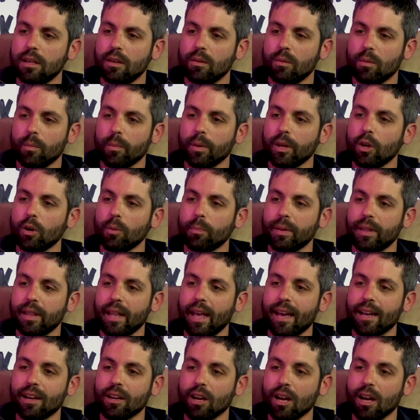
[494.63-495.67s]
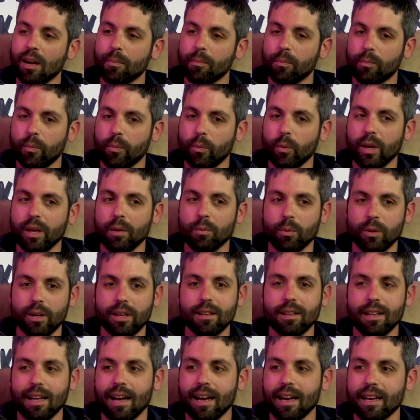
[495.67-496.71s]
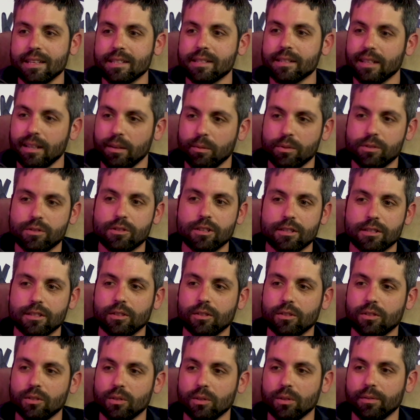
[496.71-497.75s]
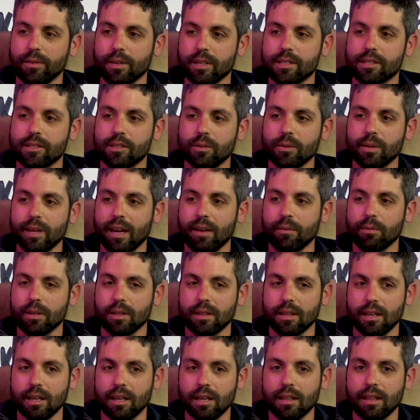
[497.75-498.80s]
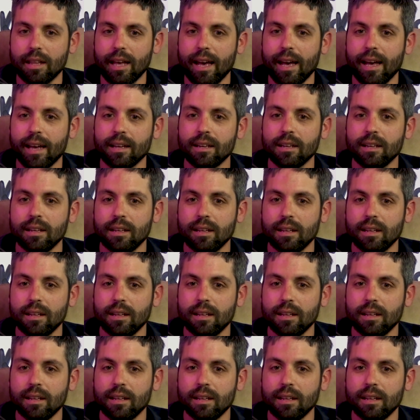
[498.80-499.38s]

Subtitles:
When we opened that up, we realized it was just the two of us doing everything, that